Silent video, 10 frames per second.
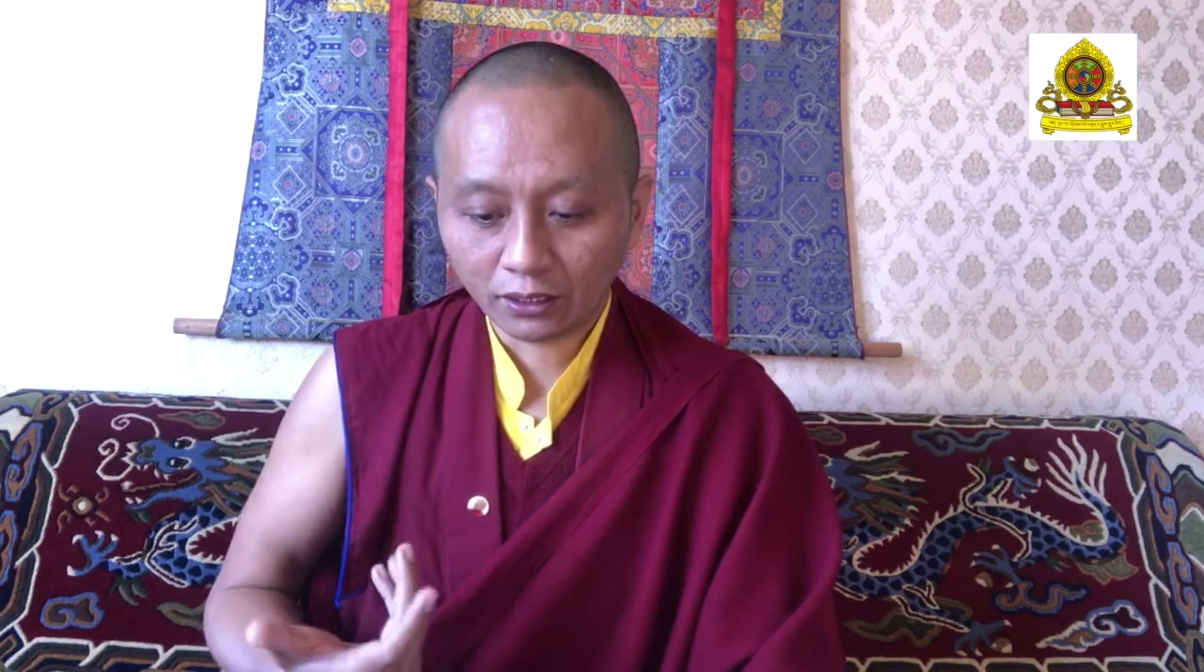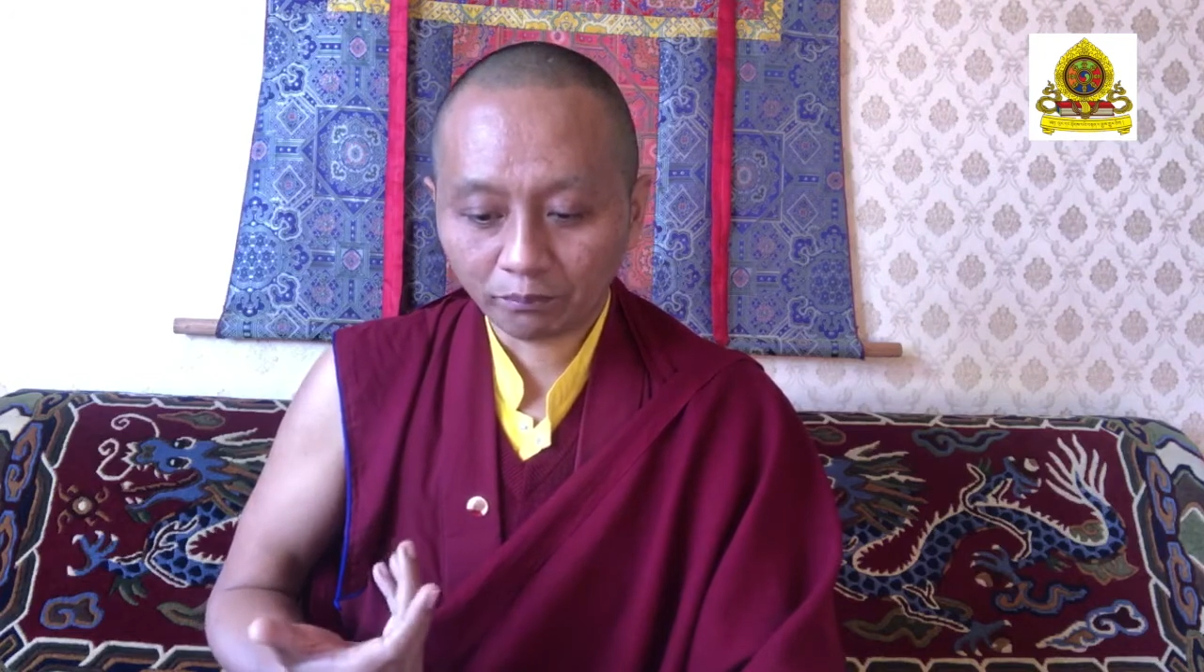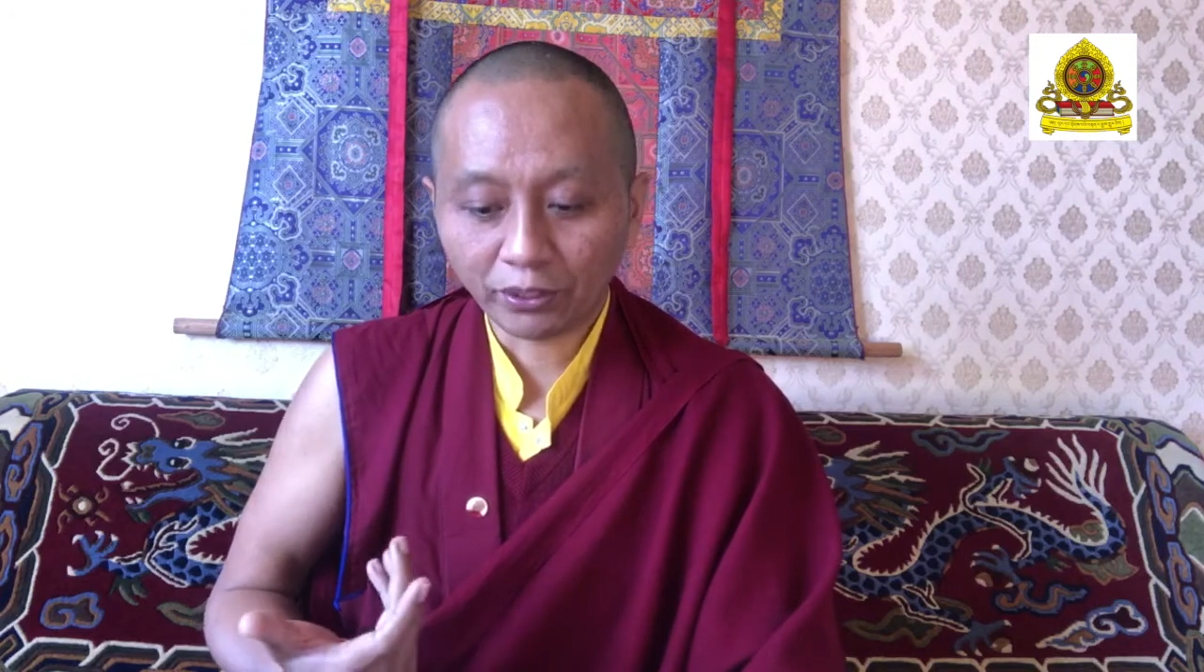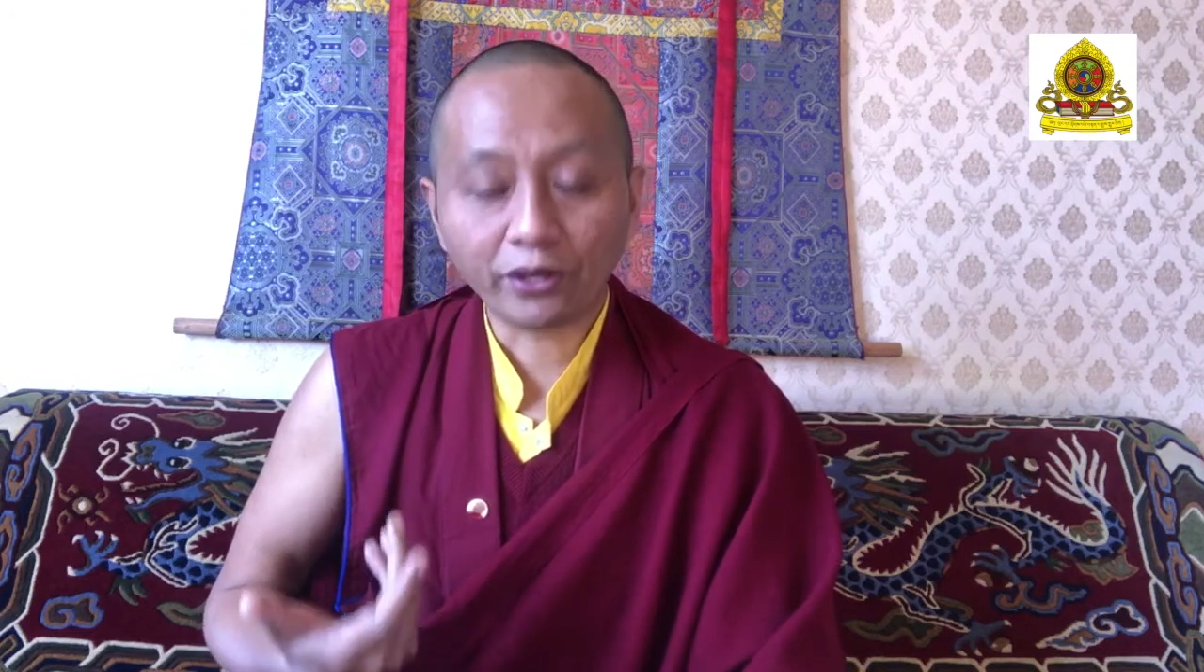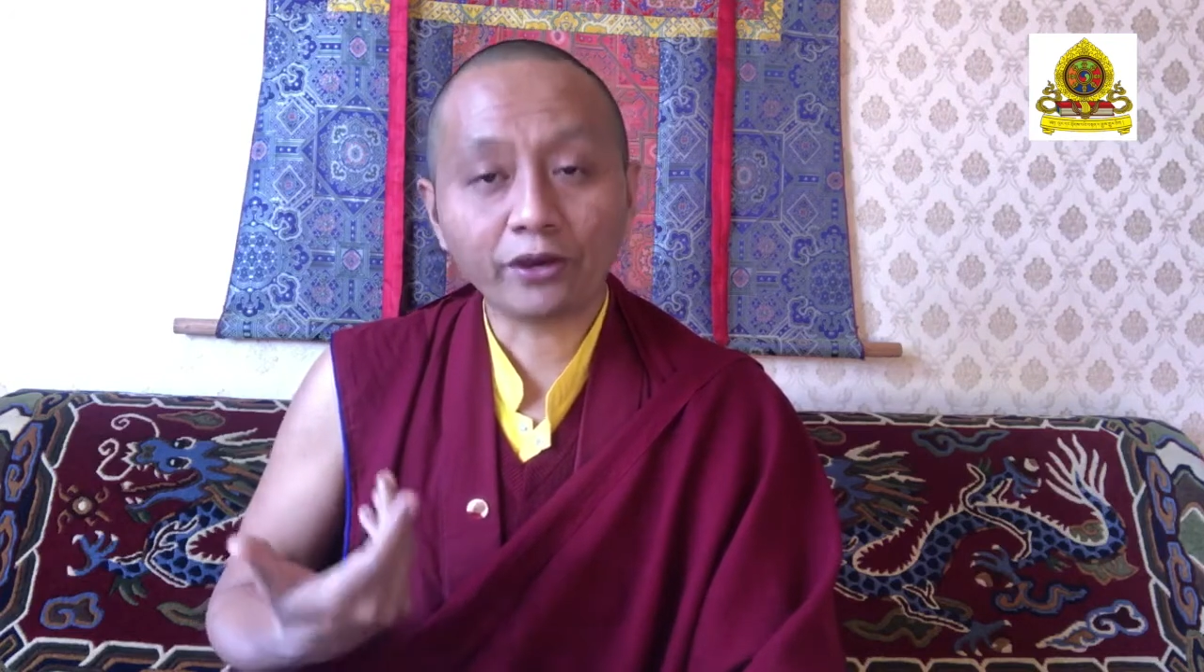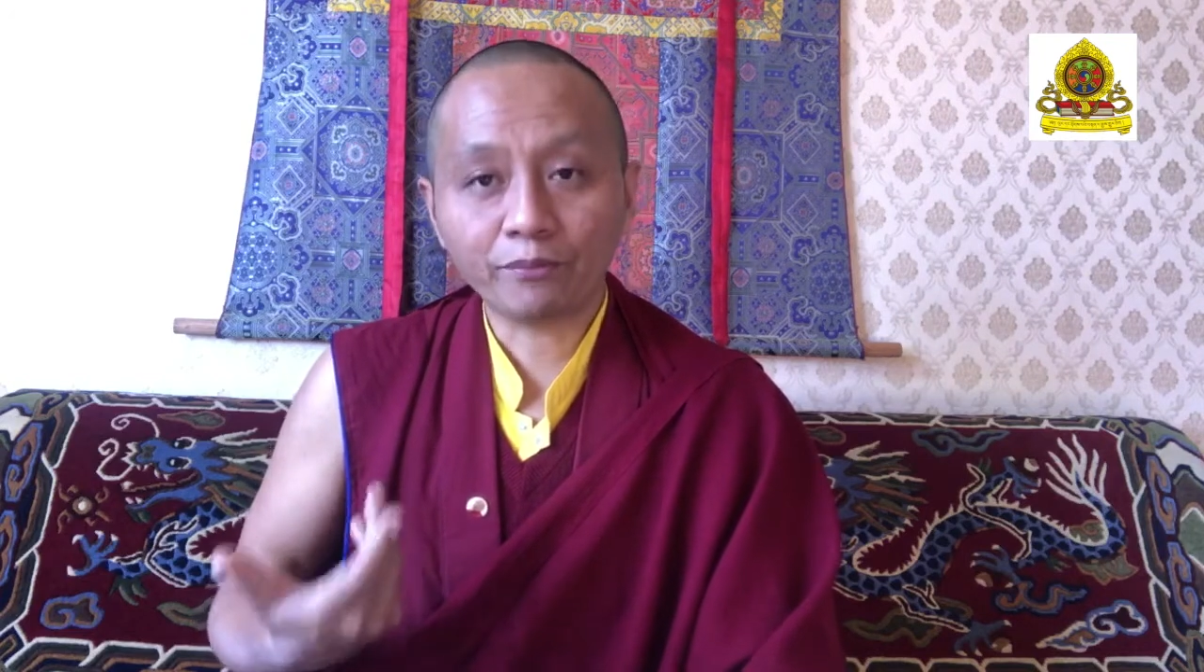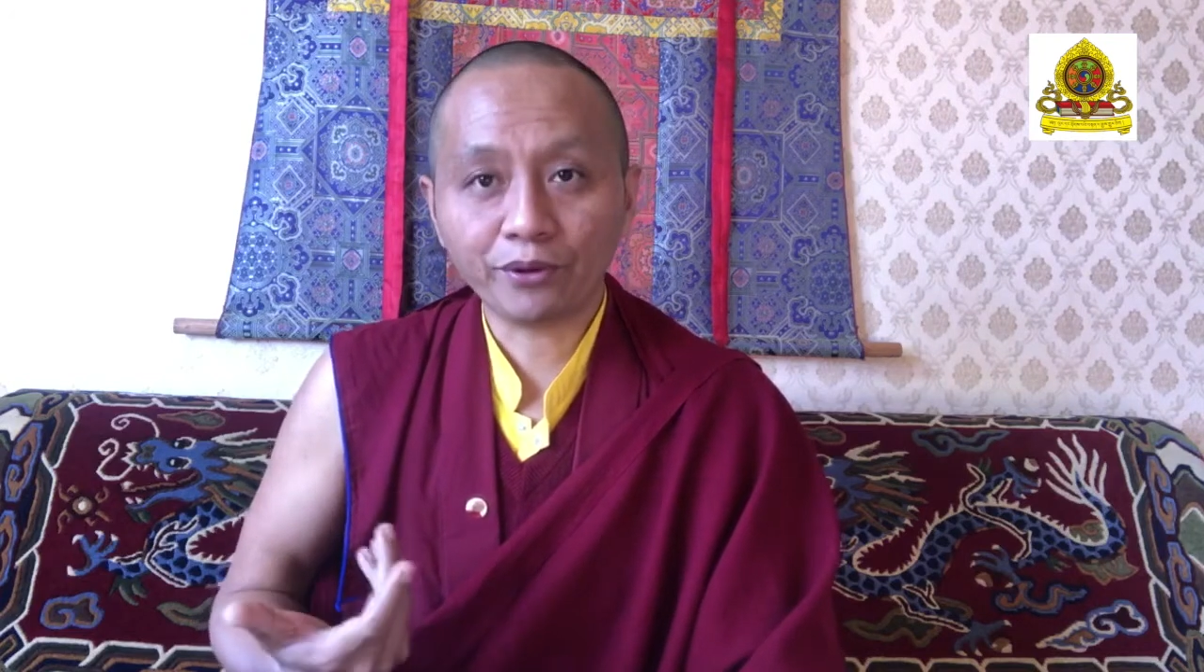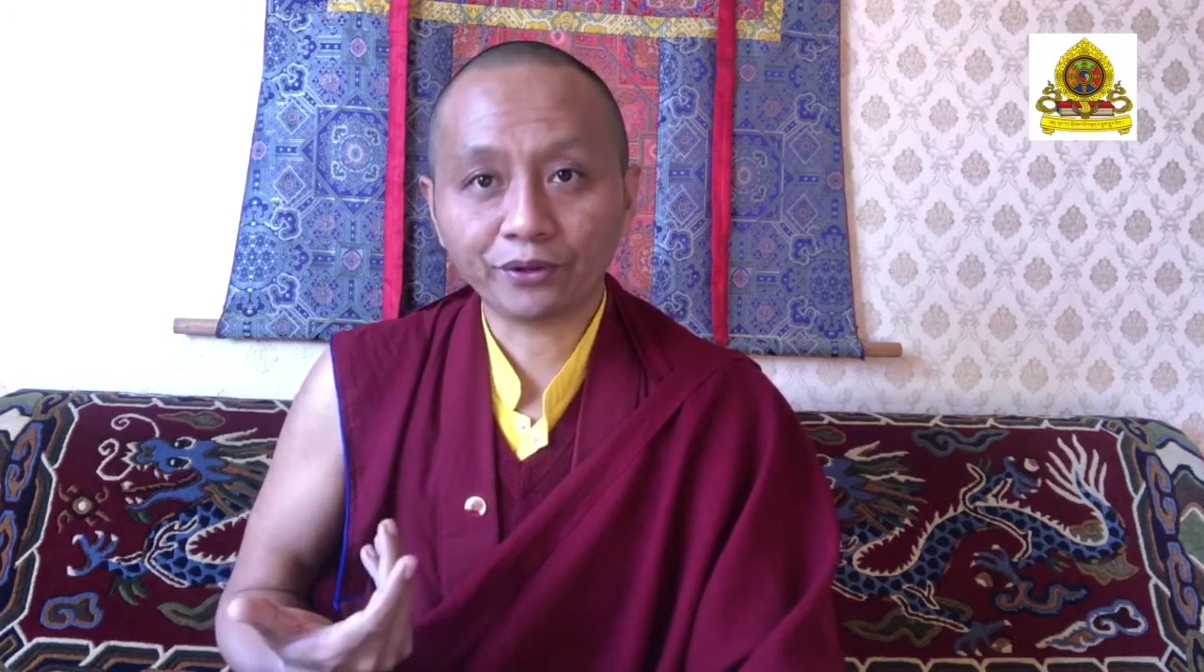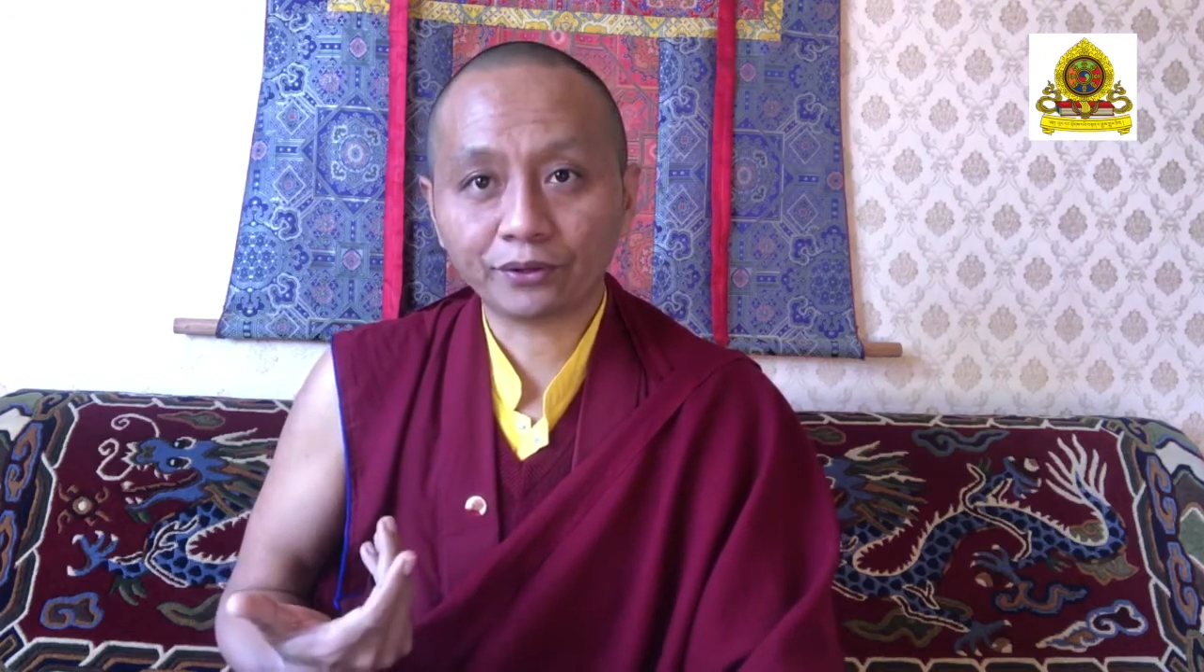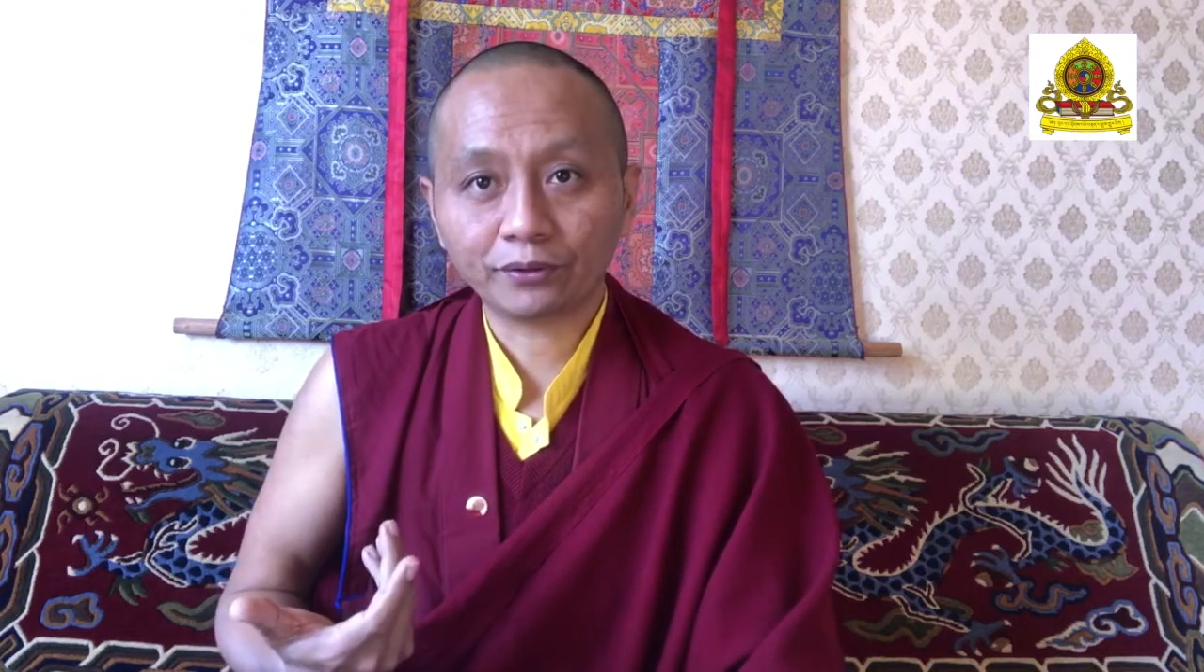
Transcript: behavior.